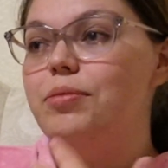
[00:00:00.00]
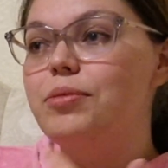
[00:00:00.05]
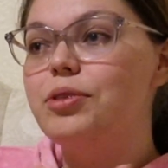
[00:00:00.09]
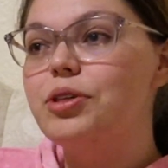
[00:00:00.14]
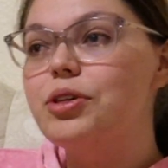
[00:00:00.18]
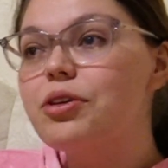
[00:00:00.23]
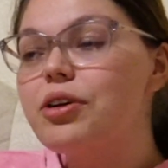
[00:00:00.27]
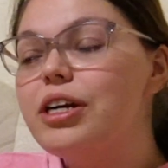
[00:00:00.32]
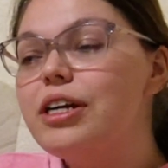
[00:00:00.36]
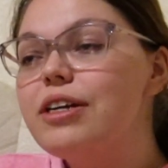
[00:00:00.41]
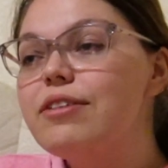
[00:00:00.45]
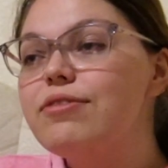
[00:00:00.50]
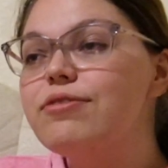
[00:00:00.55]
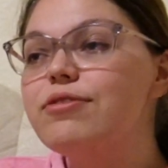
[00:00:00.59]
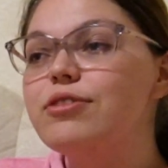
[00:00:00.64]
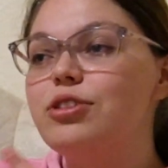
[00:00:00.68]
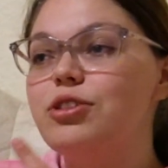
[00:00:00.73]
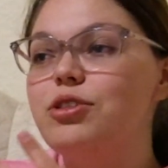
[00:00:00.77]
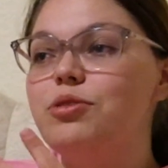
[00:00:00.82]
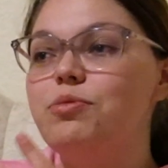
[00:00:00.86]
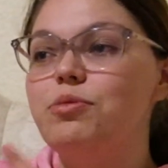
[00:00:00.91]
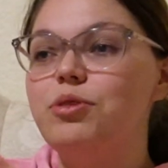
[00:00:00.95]
grief,
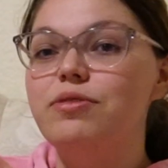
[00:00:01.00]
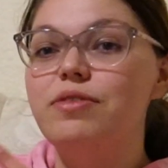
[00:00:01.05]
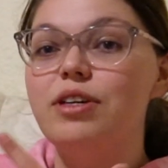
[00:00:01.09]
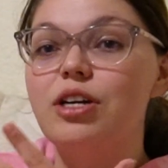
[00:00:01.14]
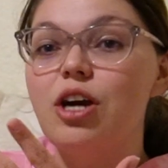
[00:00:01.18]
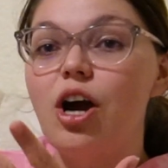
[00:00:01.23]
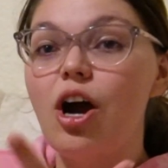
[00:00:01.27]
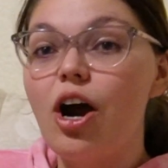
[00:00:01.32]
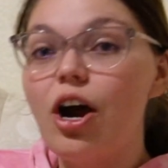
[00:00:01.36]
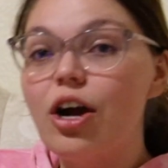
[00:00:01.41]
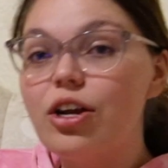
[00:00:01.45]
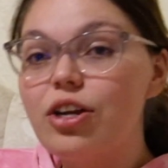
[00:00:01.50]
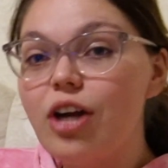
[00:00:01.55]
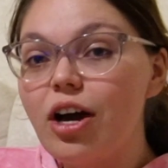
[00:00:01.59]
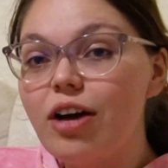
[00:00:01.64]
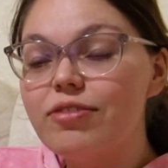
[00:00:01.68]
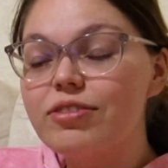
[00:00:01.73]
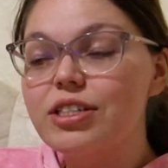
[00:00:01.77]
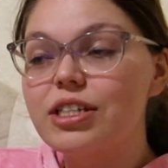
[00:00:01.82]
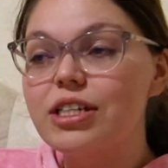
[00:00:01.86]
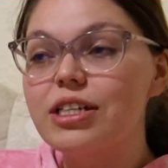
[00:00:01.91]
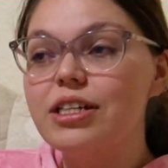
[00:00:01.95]
to moving on
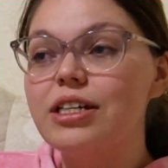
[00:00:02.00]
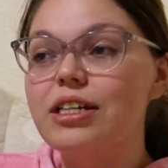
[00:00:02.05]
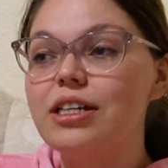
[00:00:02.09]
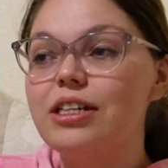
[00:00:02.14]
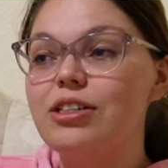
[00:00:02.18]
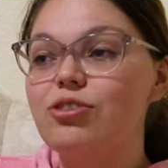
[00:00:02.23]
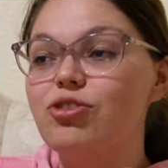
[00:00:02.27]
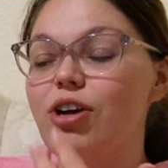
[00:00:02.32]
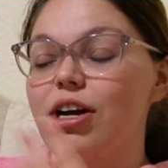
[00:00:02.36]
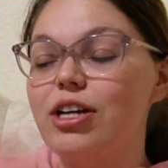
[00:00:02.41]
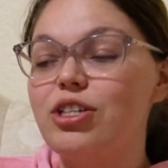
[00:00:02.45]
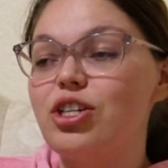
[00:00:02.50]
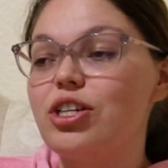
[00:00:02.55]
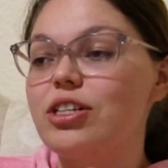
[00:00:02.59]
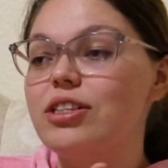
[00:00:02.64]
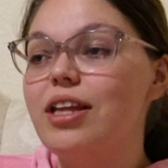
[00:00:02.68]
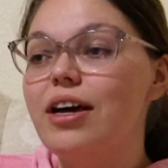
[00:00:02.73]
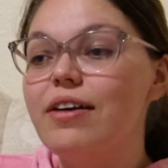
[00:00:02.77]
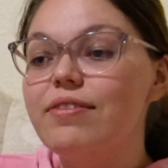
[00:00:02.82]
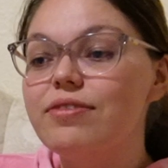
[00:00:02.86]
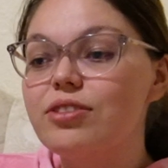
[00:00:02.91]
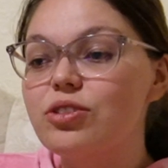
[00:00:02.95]
after a tragic
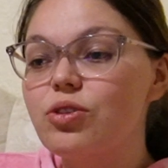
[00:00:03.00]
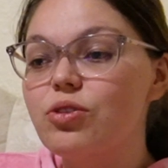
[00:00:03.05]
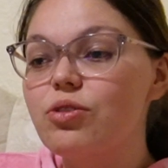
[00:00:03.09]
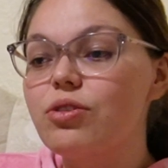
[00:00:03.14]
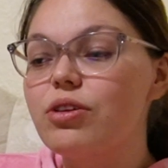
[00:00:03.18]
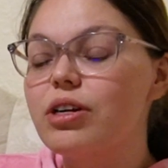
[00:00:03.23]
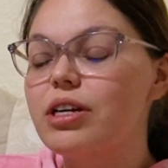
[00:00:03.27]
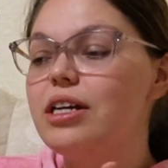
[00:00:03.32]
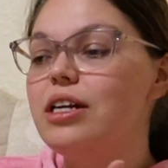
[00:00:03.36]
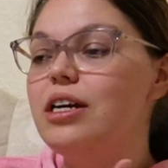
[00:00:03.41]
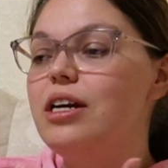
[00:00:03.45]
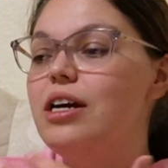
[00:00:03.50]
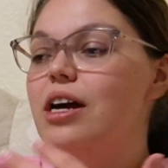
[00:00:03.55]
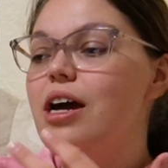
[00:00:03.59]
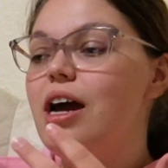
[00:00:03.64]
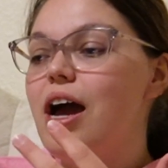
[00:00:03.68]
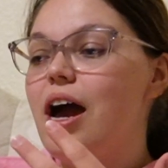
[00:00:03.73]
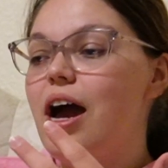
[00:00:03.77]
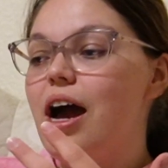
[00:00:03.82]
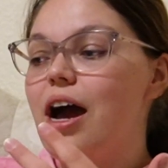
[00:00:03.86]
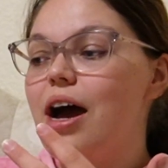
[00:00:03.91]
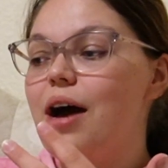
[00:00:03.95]
love story,
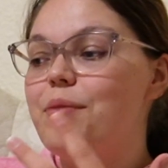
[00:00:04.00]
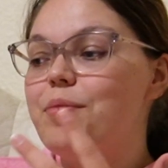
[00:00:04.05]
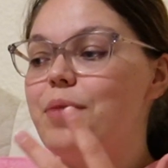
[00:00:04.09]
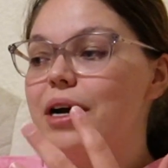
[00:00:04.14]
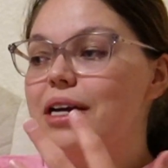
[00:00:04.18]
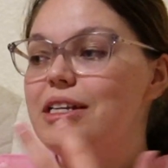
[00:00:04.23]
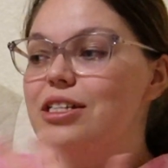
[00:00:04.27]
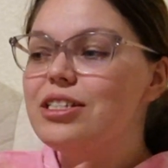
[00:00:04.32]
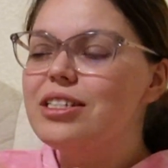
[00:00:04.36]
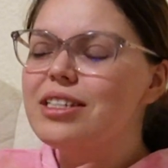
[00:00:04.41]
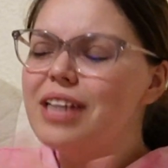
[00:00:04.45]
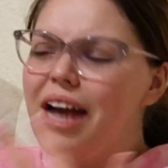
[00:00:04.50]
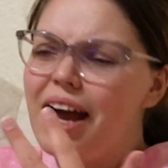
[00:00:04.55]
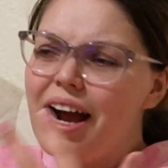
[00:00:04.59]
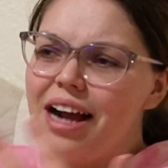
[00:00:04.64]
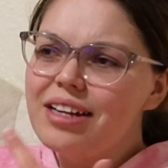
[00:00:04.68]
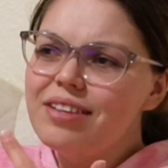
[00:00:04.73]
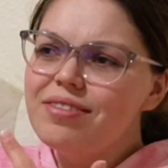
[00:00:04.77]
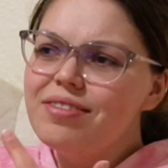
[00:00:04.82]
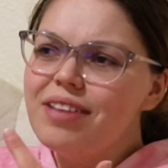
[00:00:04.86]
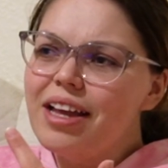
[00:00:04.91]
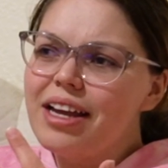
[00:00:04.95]
and just kind
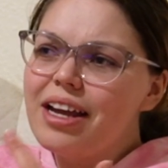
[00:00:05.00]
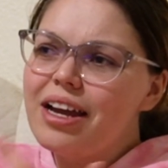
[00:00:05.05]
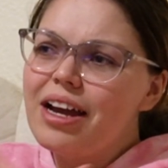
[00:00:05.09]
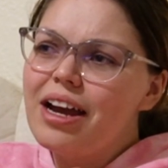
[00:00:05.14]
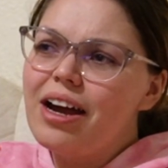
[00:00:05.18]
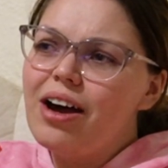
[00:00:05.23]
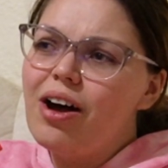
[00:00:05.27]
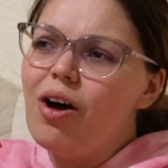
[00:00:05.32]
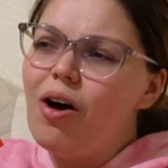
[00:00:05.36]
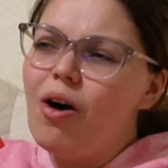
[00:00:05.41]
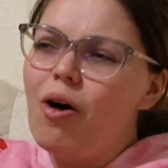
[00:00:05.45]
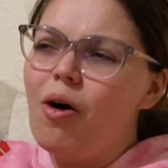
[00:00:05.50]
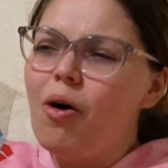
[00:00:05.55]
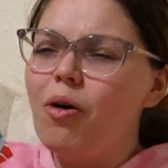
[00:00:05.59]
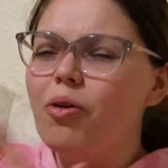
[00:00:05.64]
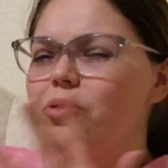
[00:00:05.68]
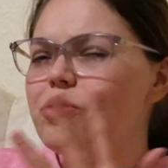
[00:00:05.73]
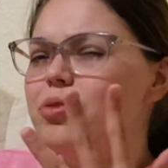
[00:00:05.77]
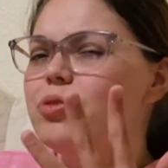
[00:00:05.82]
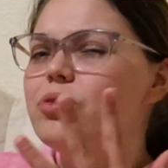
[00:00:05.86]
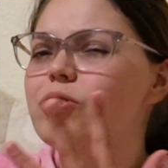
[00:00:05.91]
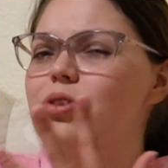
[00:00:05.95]
of like a
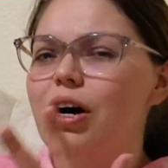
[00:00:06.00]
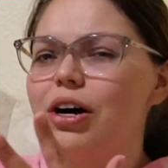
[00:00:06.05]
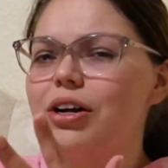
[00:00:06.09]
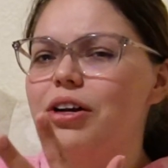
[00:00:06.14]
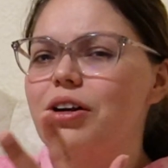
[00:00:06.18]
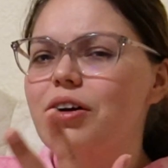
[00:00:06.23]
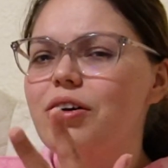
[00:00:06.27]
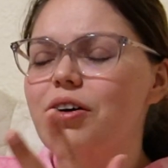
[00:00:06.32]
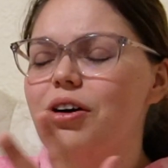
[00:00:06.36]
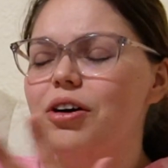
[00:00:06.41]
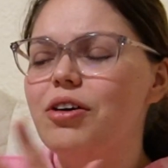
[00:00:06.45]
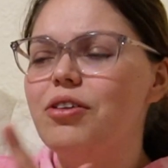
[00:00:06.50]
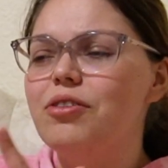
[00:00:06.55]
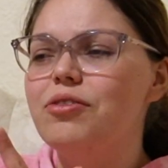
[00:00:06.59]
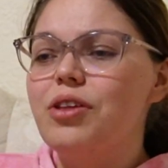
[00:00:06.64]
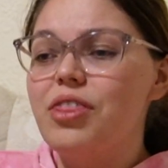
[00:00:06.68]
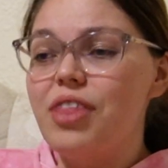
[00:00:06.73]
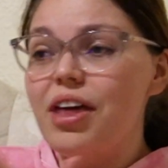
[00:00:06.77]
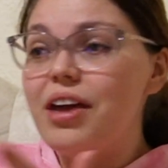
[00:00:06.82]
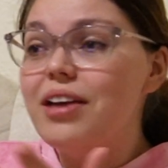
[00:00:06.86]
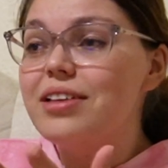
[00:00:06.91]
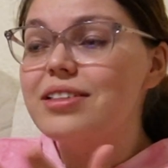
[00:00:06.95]
whole lot of
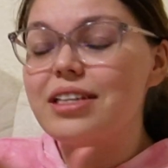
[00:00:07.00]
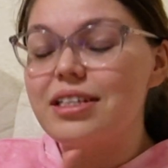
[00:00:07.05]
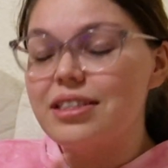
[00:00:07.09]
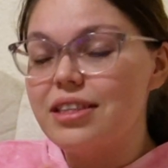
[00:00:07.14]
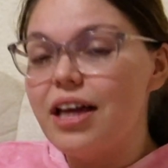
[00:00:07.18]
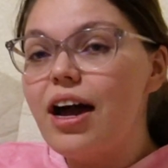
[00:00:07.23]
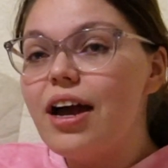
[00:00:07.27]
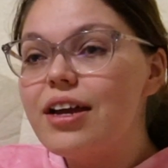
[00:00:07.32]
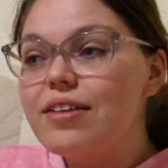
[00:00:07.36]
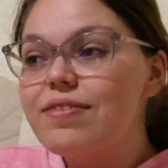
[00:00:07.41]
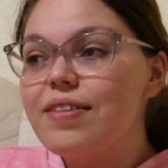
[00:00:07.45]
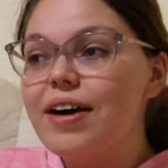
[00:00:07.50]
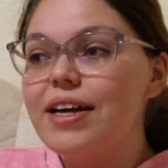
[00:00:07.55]
things in life.